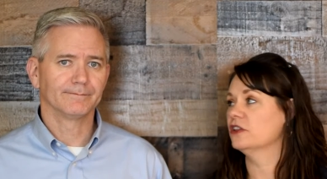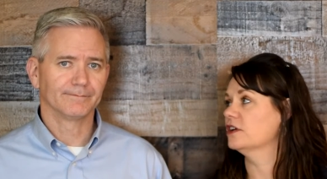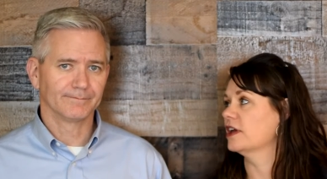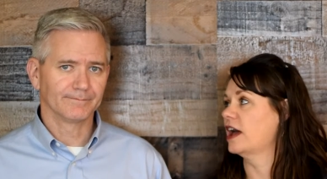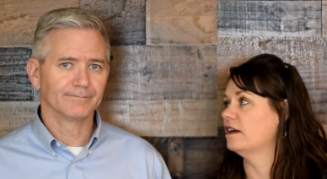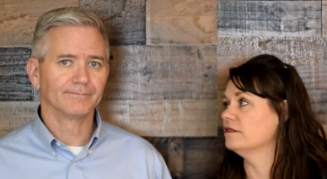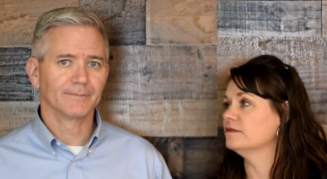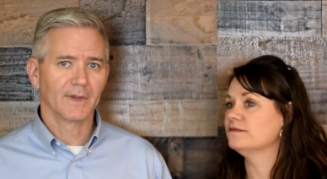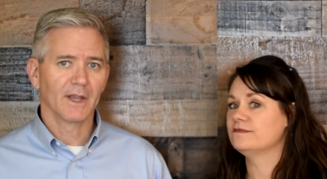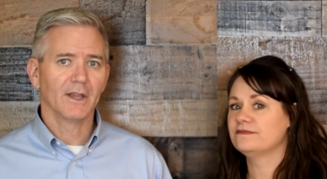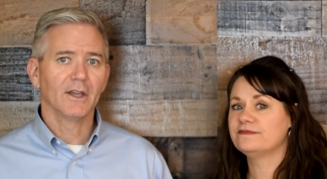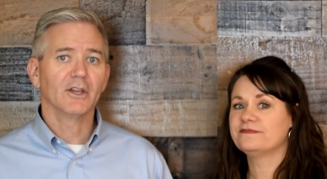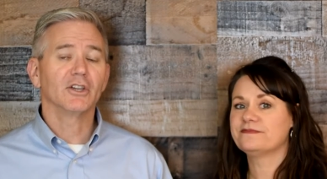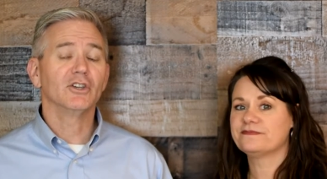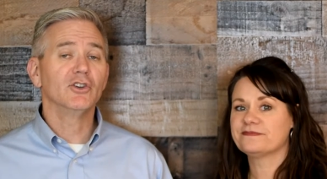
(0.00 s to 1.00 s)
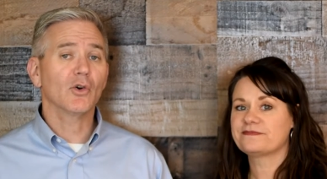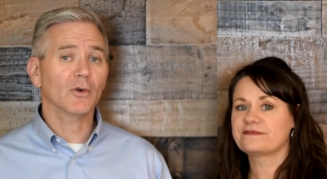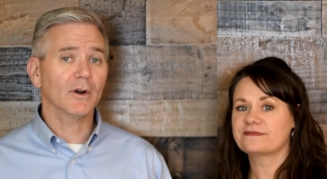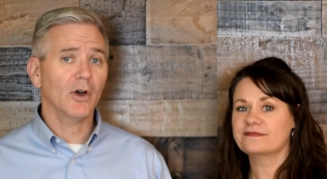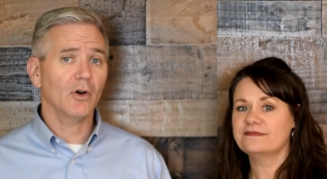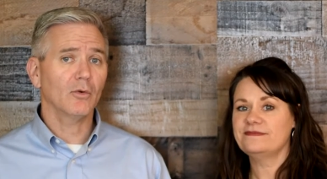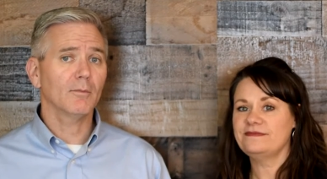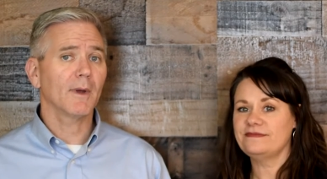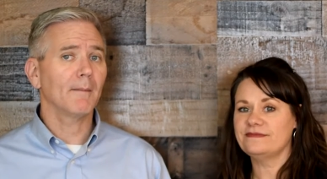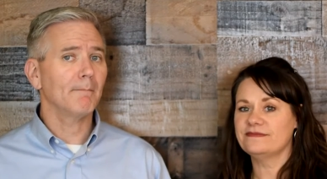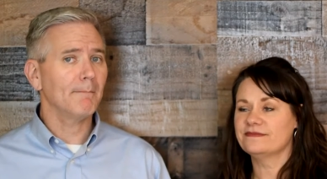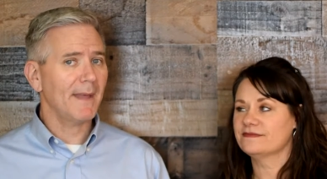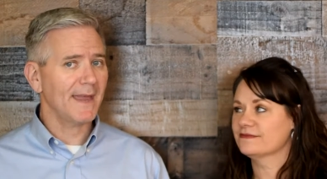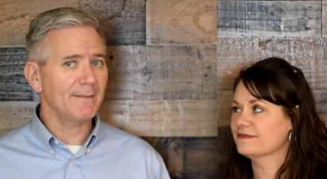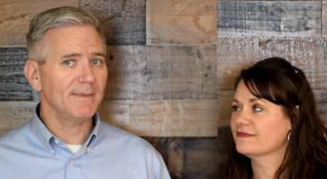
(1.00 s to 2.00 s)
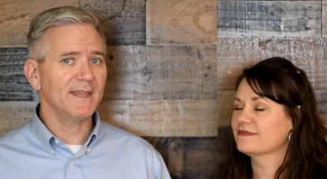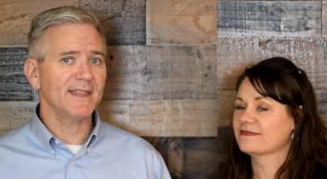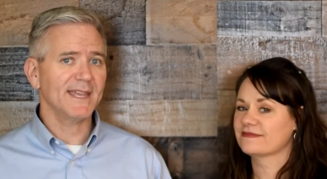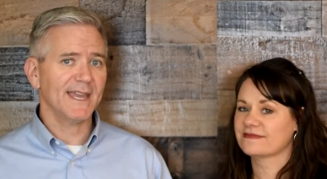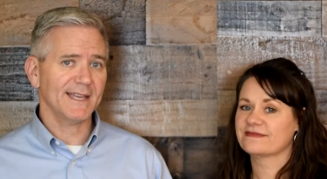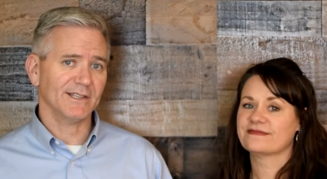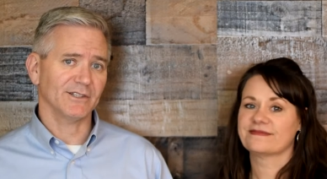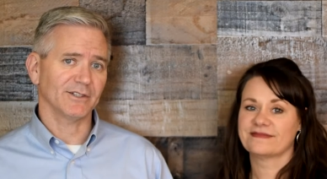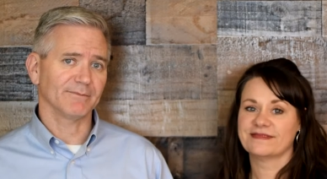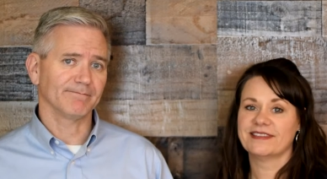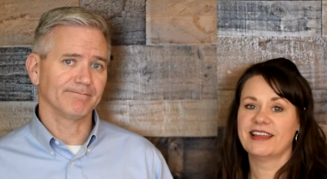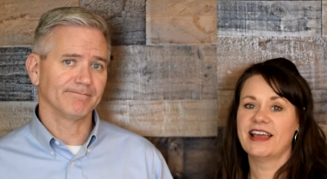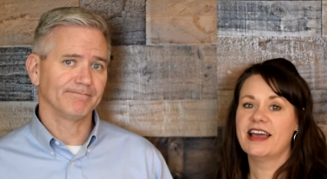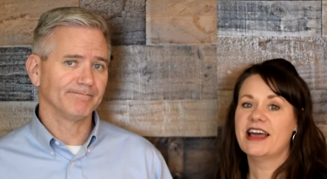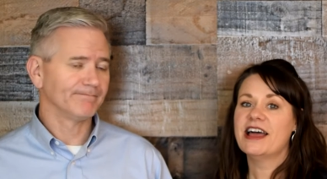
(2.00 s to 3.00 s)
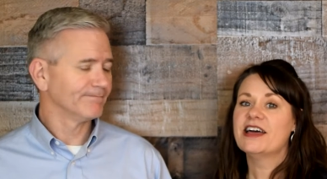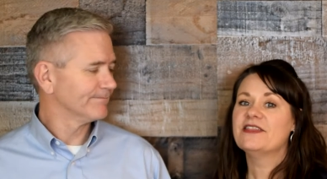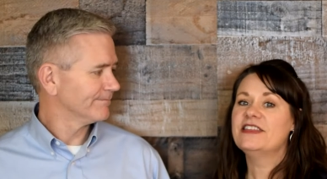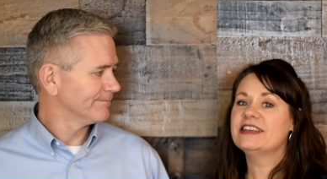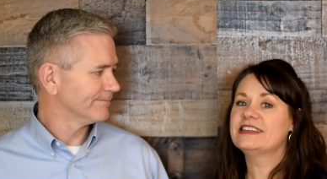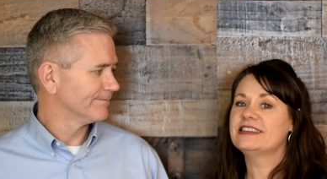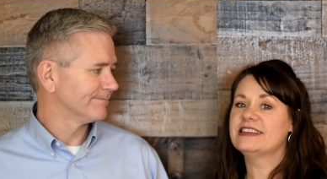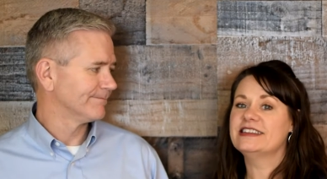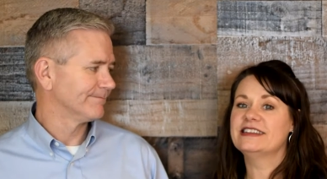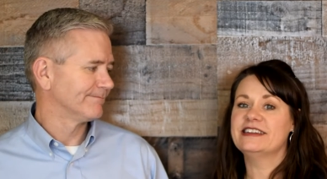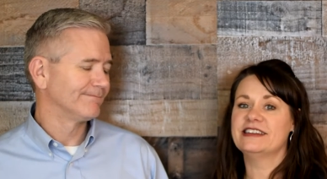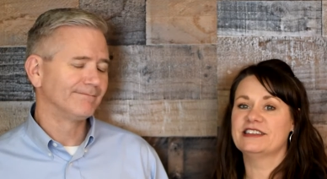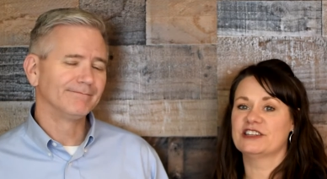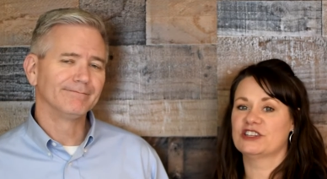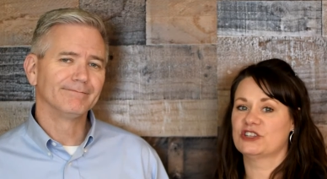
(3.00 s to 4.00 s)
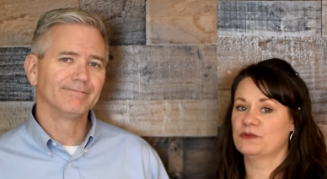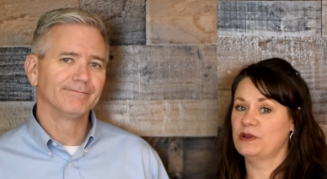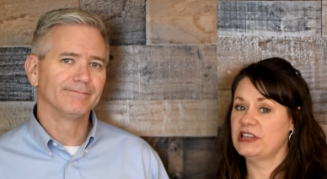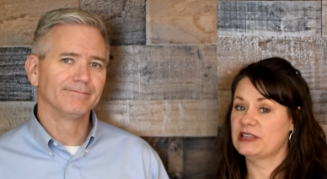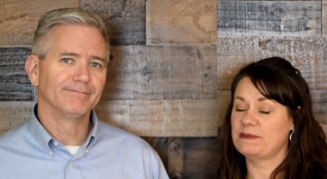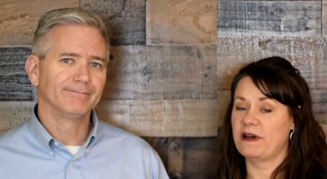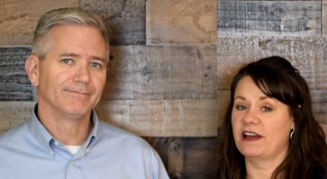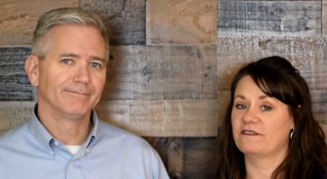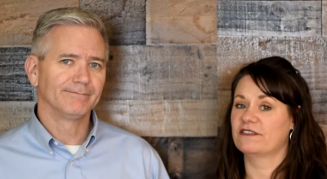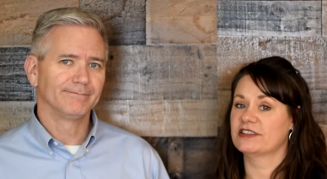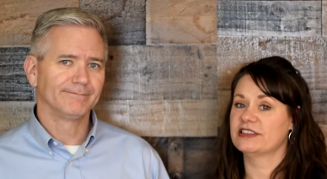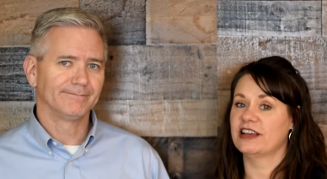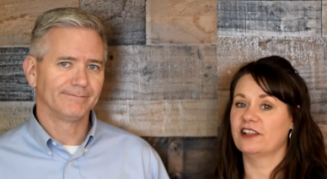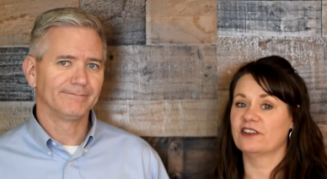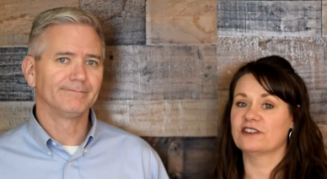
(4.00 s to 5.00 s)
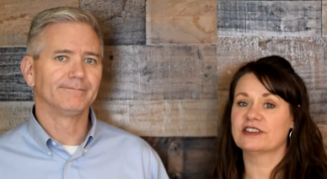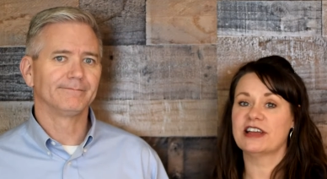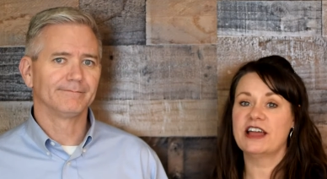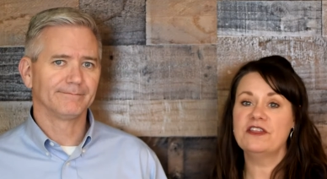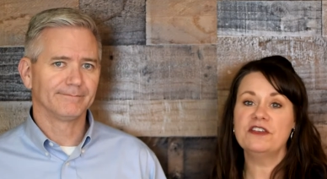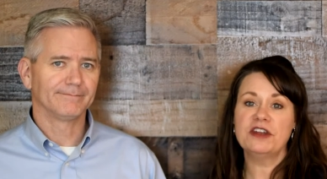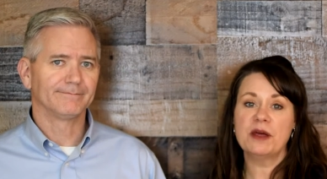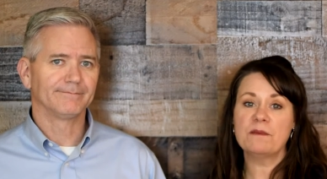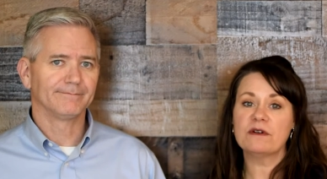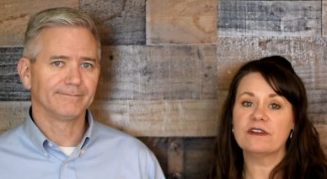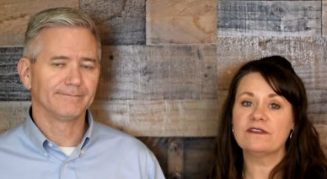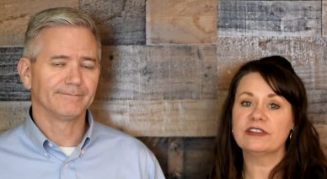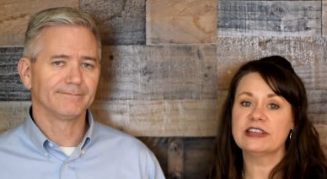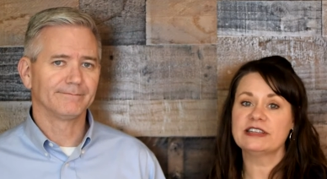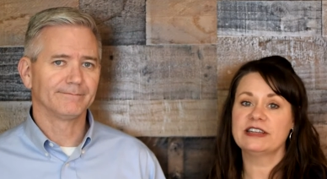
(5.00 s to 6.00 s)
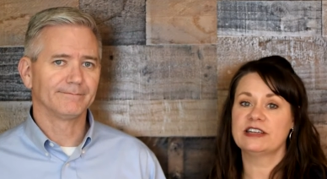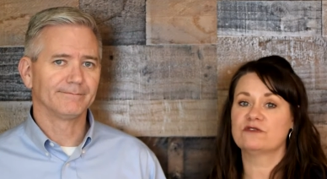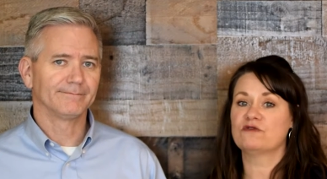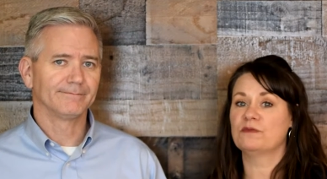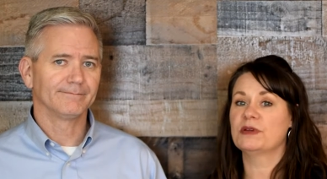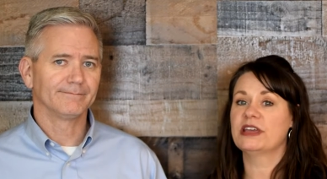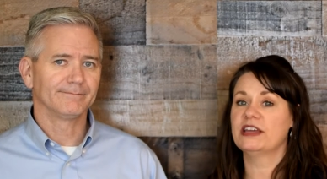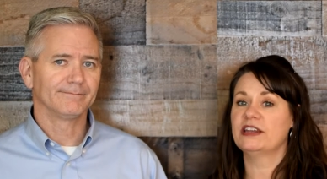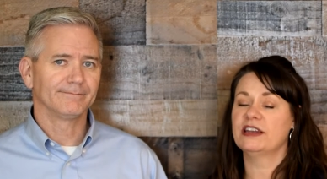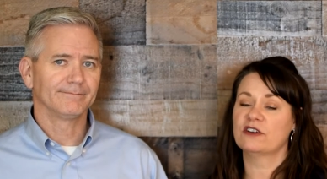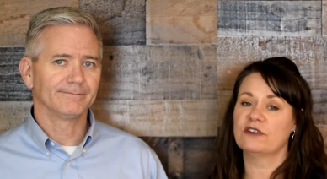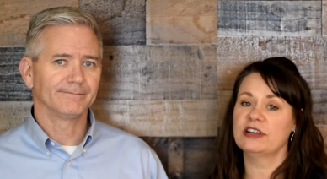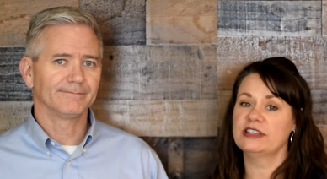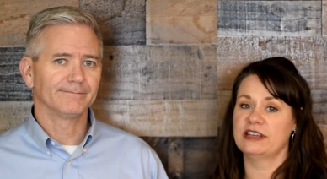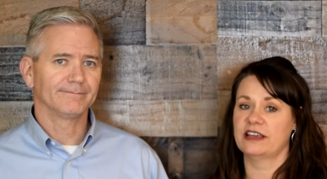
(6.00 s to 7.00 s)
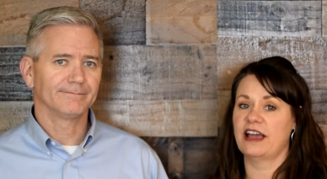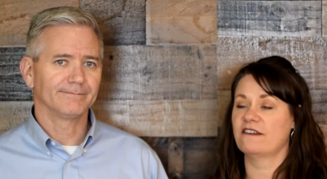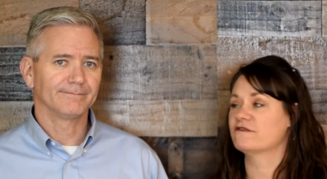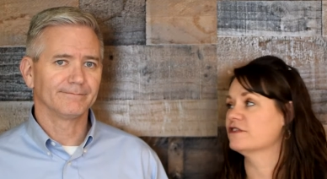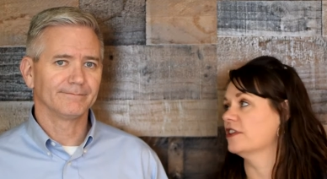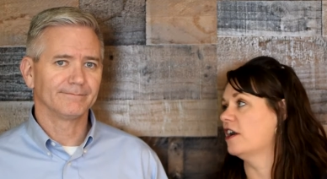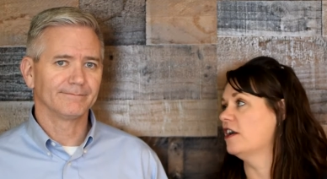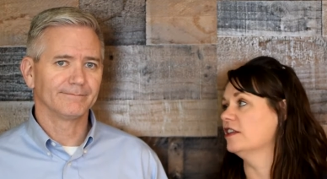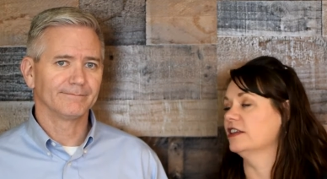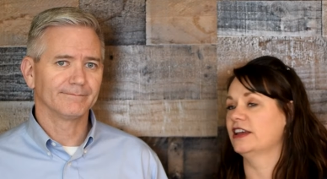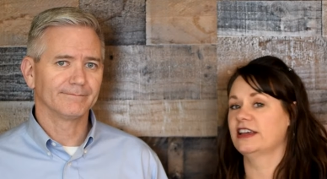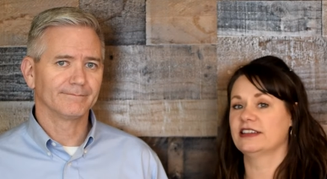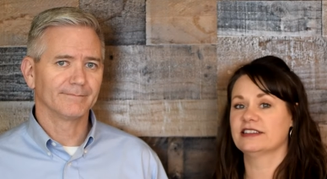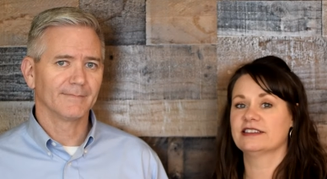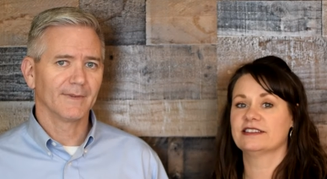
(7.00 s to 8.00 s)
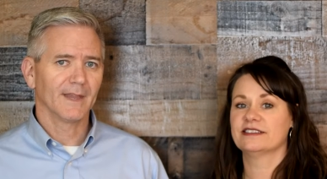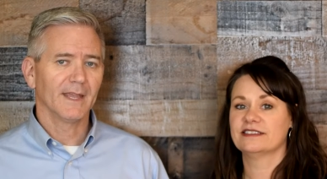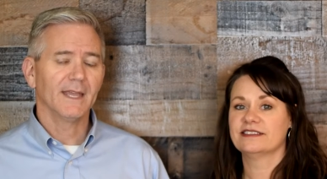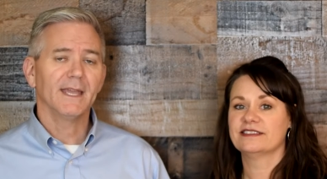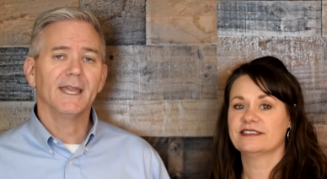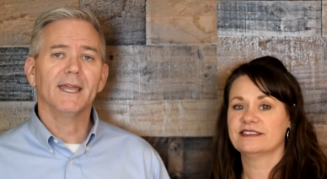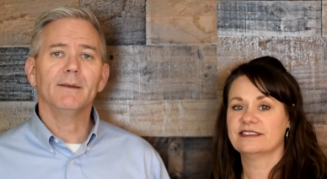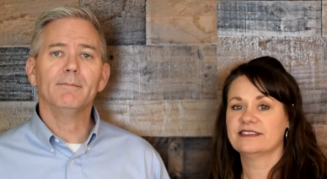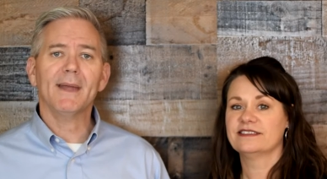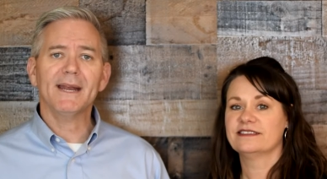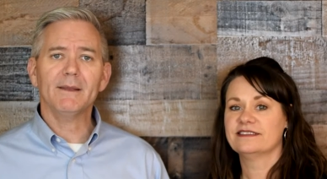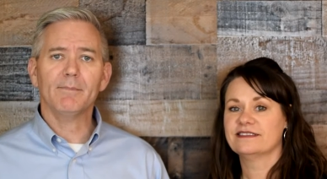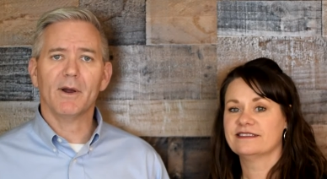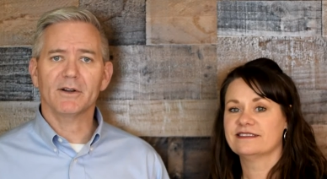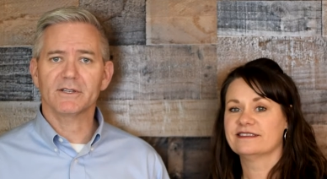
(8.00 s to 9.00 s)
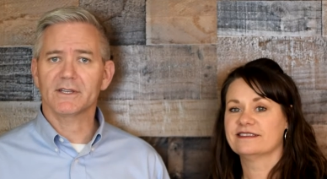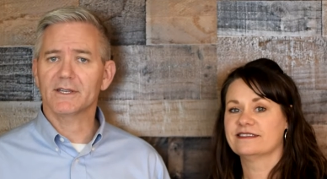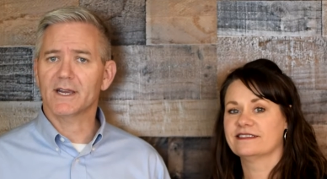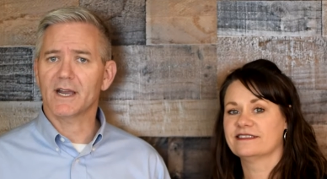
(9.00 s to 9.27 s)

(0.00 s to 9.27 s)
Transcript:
Speaker 1: the lookout.
Speaker 2: Your home may be the answer.
Speaker 1: This season is a sweet spot for sellers, and the number of listings will begin increasing after the holidays.
Speaker 2: In many parts of